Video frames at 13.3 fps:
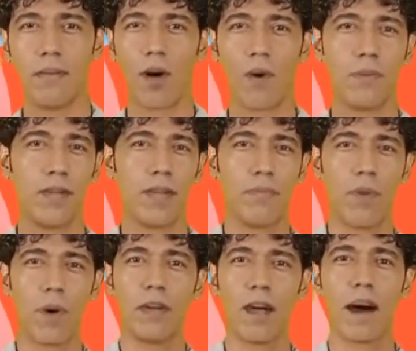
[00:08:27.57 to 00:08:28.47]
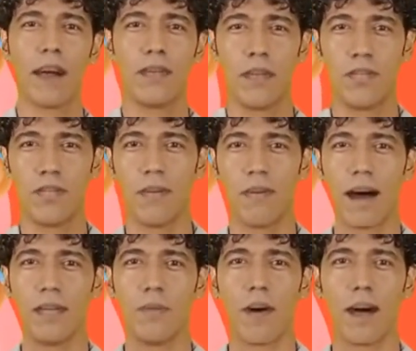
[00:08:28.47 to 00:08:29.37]
COPD, bronchitis,
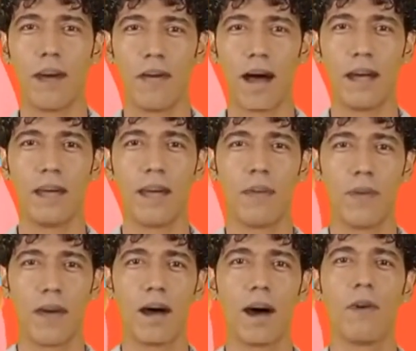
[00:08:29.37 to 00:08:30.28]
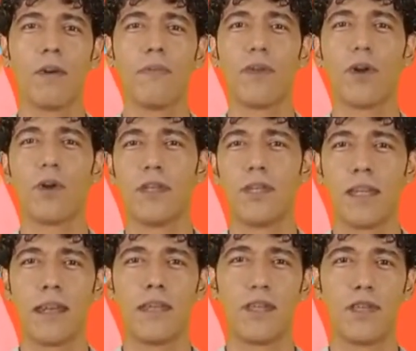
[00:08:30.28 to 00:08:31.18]
asthma, and anemia are a few
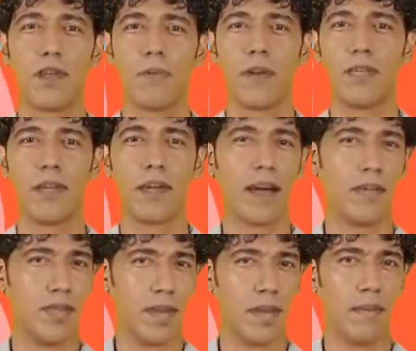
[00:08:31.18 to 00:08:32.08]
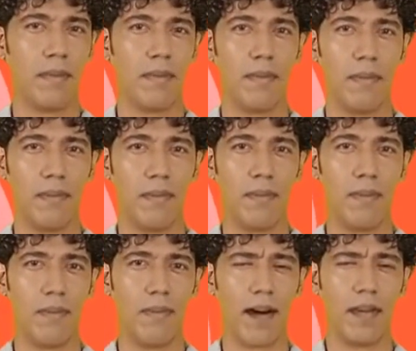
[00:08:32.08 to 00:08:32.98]
diseases on this list.
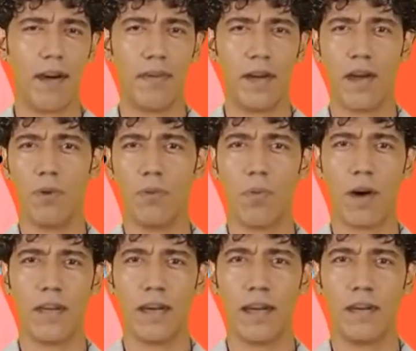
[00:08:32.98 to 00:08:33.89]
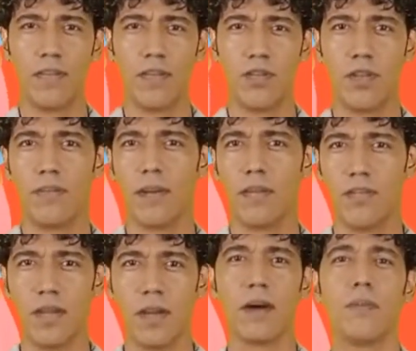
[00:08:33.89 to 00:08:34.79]
Another noteworthy condition
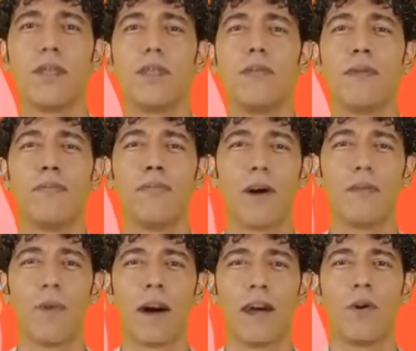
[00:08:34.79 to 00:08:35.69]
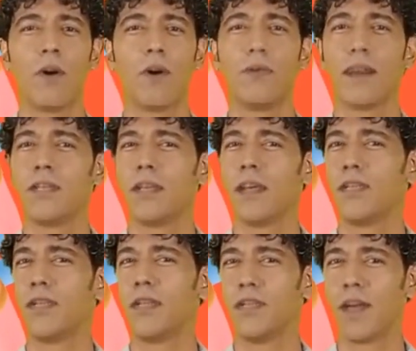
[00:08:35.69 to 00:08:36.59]
that serves as the frontrunner on this
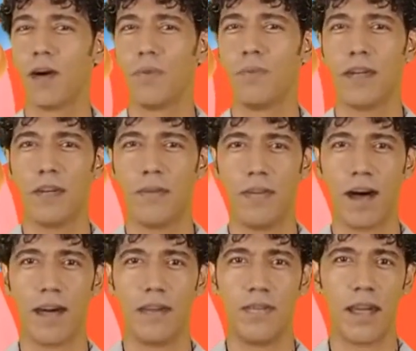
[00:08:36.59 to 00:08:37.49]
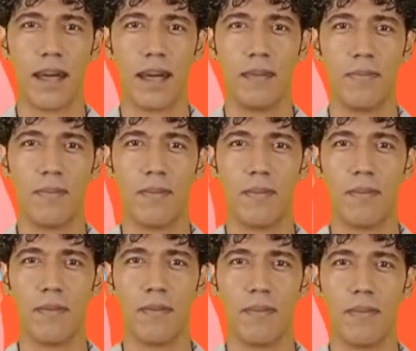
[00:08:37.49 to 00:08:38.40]
list is
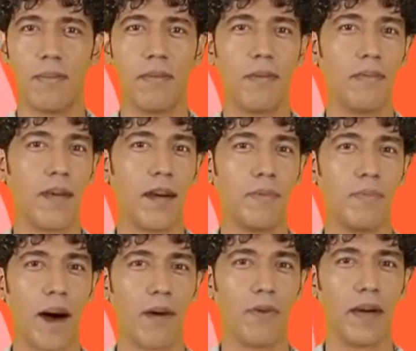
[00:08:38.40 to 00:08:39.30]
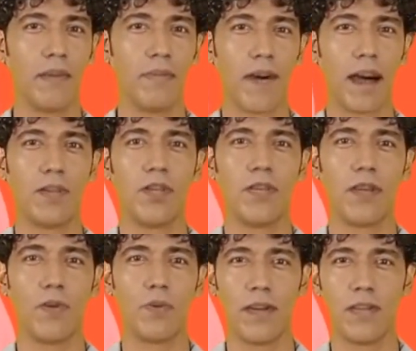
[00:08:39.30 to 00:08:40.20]
COVID-19. This viral infection
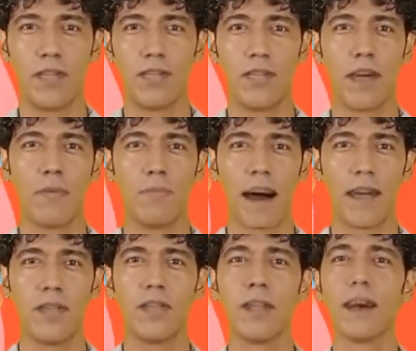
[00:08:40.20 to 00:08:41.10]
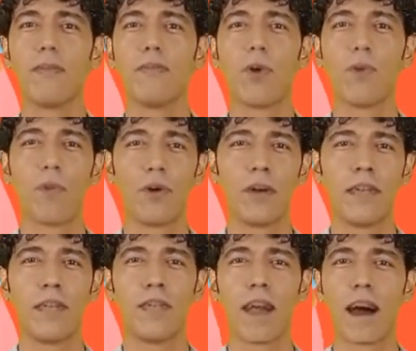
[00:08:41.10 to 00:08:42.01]
decreases the capacity of your
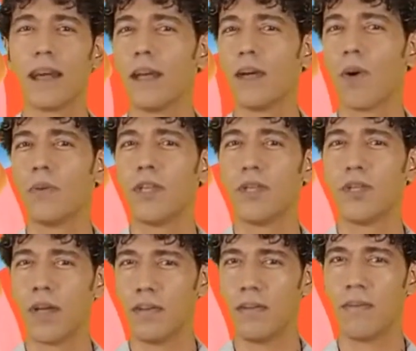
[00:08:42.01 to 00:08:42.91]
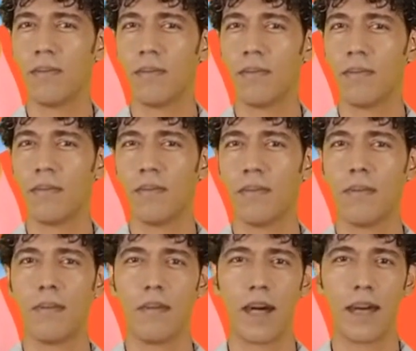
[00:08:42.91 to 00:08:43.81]
body to take in oxygen.
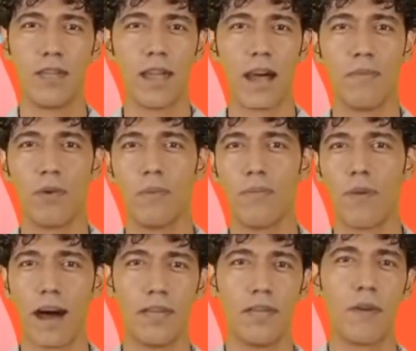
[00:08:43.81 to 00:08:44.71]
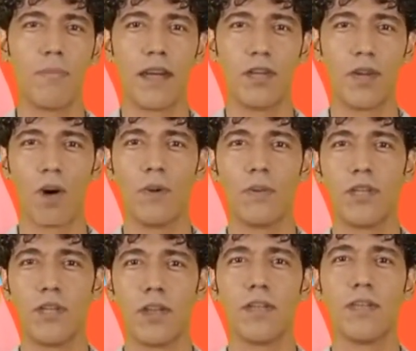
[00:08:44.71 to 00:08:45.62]
It's never advised to measure
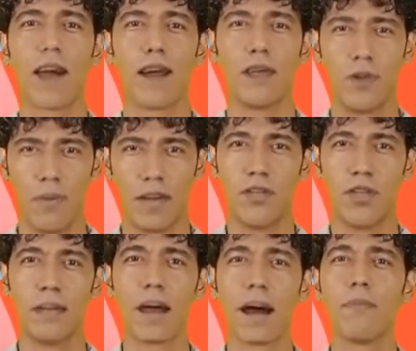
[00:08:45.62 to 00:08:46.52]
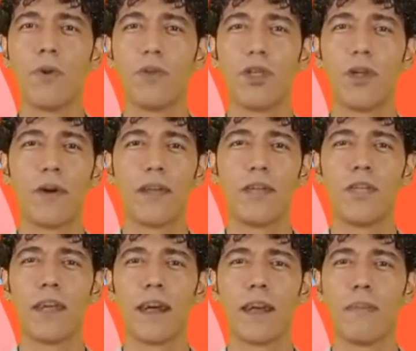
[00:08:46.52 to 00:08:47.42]
oxygen saturation level during
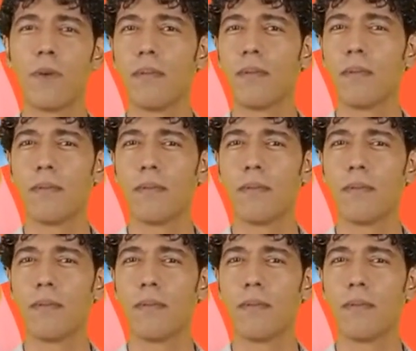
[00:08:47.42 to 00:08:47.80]
sleep.